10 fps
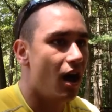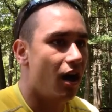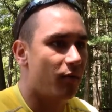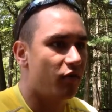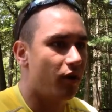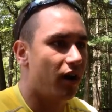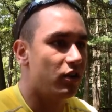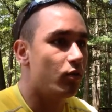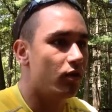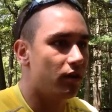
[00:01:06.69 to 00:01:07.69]
Um, so I
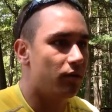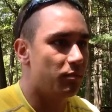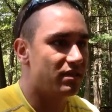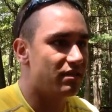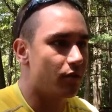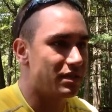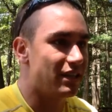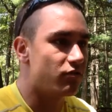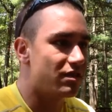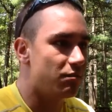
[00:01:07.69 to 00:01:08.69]
knew business always
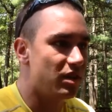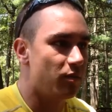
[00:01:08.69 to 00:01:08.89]
interested me,